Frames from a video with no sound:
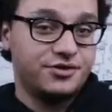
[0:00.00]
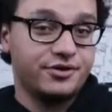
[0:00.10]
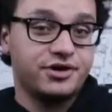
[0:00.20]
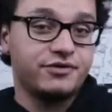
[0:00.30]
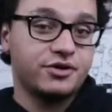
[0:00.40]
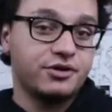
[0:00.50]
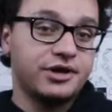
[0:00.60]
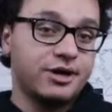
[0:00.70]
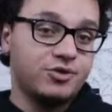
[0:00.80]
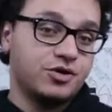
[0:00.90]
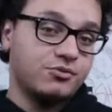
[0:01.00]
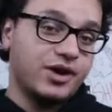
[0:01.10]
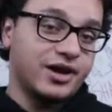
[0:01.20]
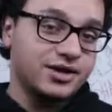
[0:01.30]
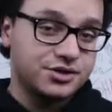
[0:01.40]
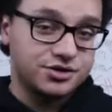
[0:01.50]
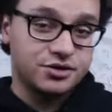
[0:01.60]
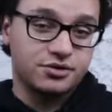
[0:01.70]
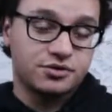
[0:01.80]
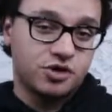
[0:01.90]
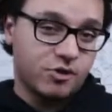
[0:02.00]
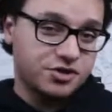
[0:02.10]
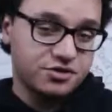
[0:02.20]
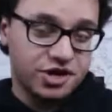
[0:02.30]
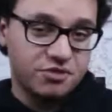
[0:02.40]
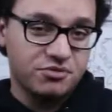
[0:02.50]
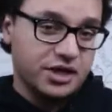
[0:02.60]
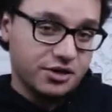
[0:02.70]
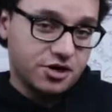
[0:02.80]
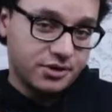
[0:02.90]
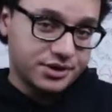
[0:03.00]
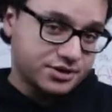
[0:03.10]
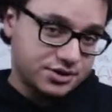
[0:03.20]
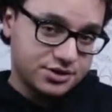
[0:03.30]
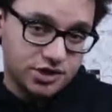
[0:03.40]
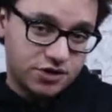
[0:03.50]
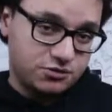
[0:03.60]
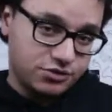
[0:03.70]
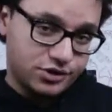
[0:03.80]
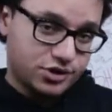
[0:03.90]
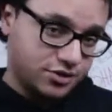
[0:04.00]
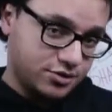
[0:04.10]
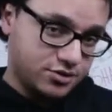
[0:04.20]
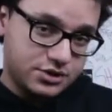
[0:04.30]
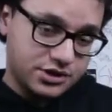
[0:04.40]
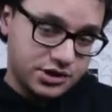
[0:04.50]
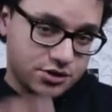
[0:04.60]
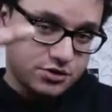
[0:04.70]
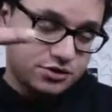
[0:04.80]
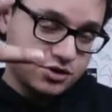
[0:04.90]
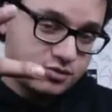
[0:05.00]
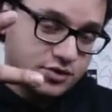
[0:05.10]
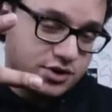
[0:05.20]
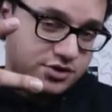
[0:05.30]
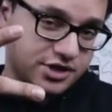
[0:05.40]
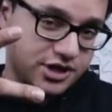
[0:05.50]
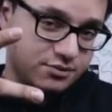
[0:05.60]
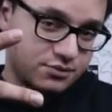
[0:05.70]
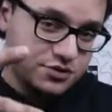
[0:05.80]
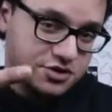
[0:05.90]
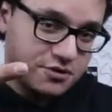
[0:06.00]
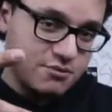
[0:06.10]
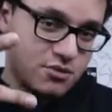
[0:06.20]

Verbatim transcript: don't even know your name you know my so comment your name in the comments down below see you some other time some